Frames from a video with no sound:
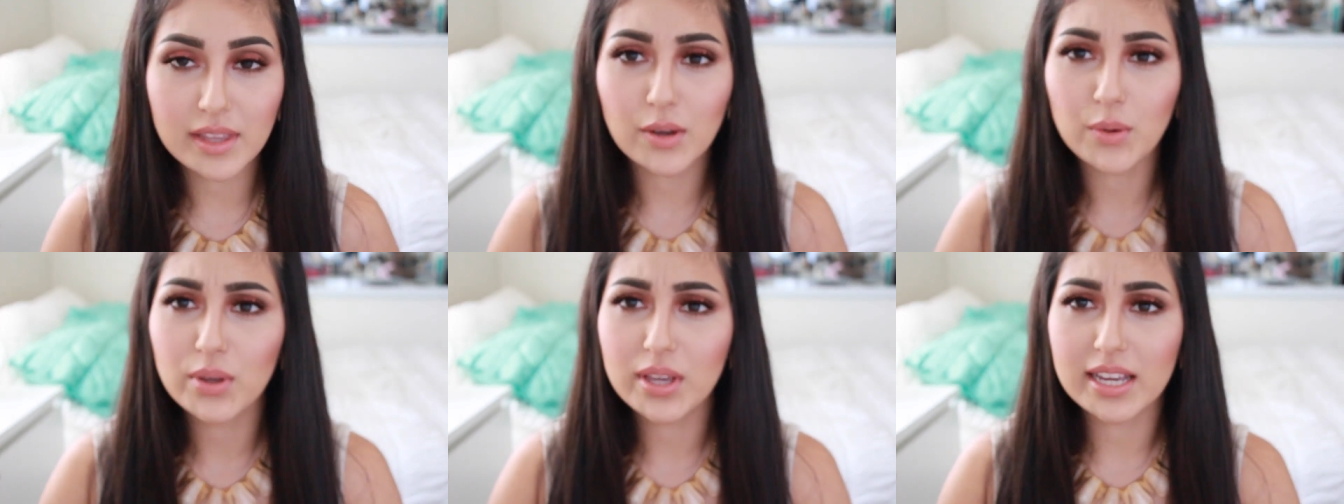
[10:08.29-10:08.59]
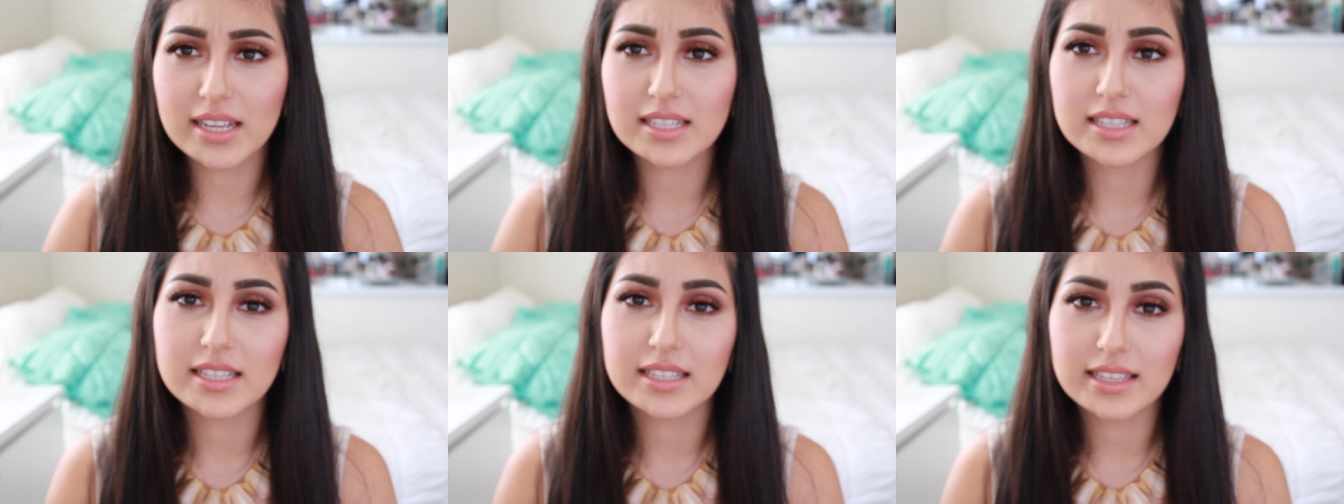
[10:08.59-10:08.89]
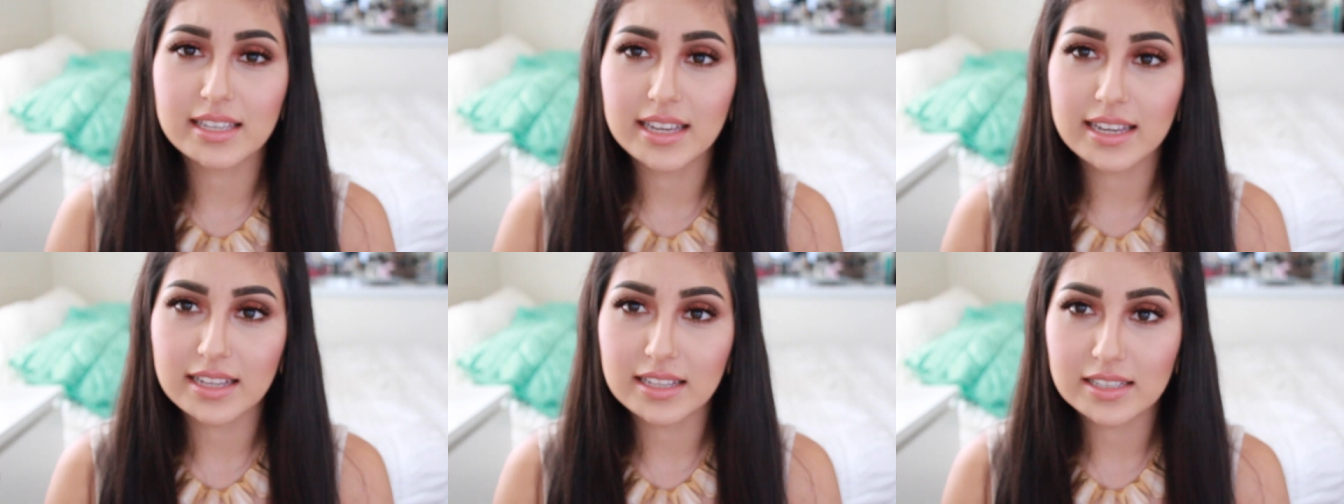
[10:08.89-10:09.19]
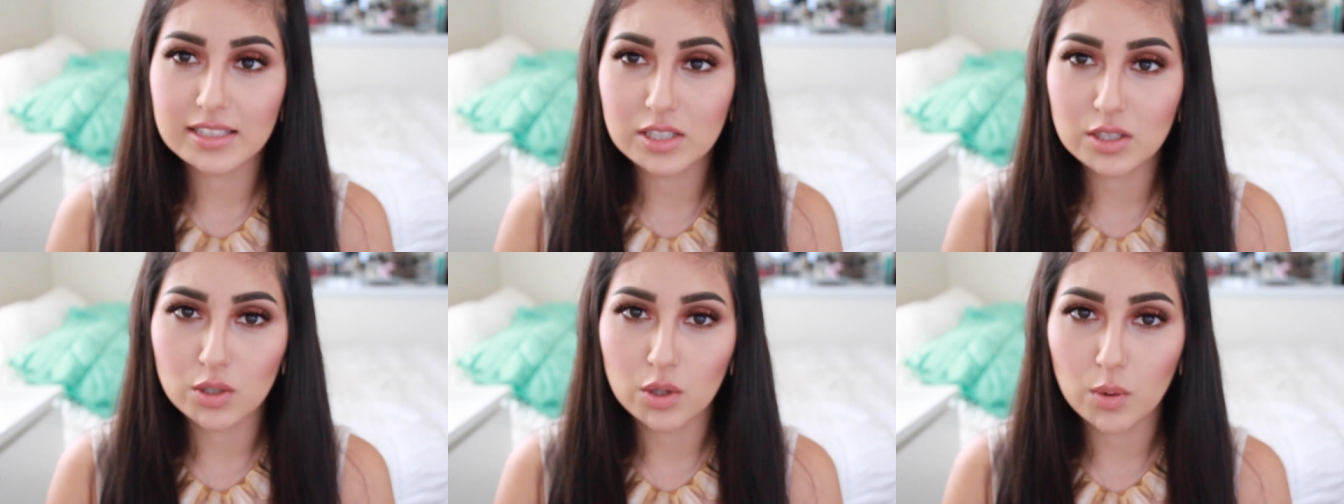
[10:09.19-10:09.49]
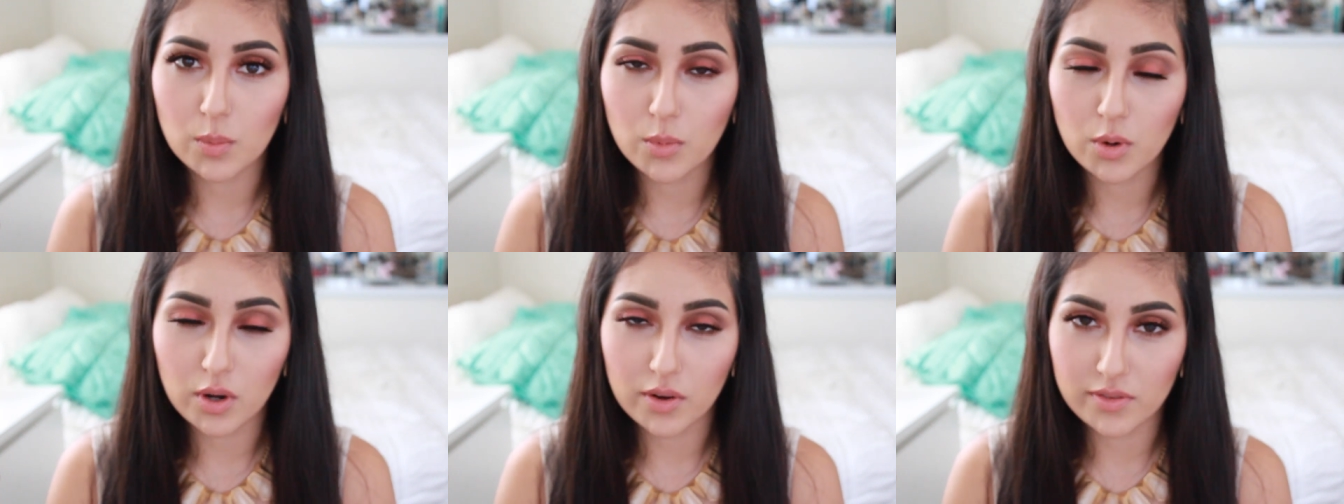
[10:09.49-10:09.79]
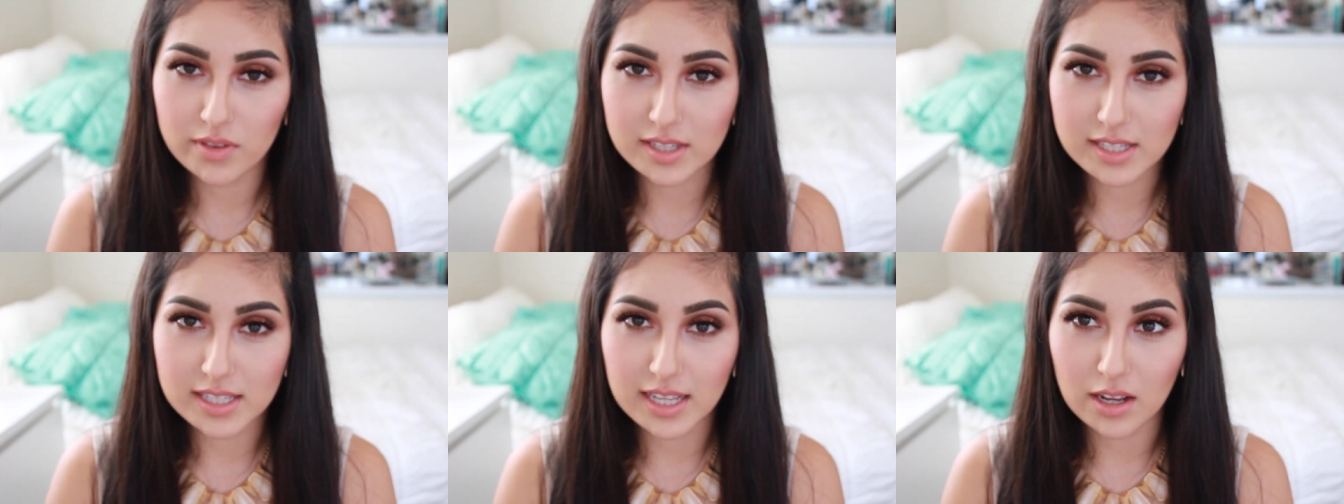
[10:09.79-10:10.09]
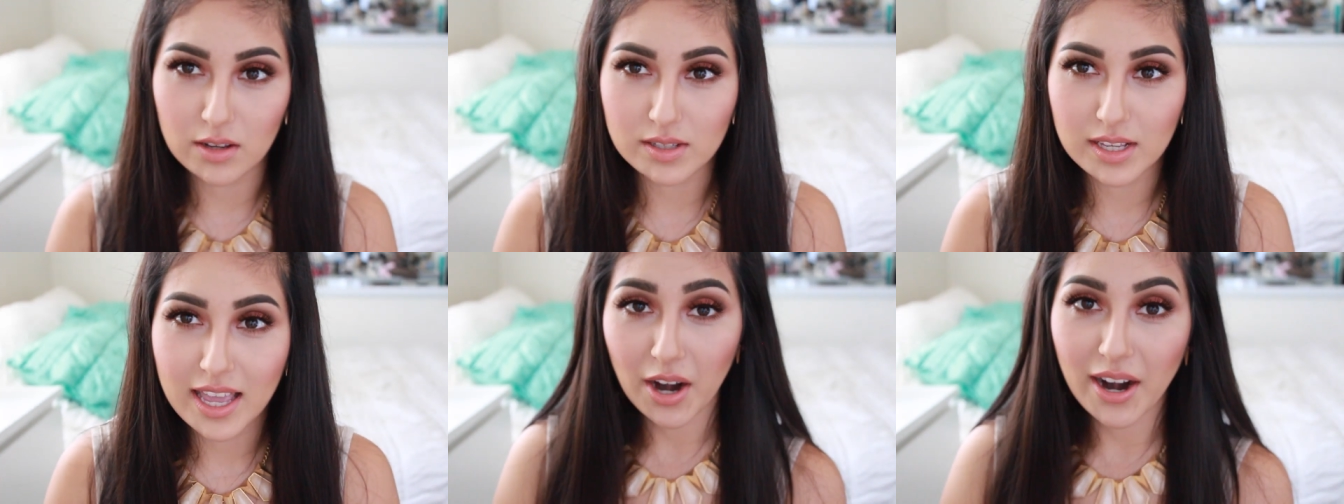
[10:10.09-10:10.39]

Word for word: that you guys could get to know more of the styles.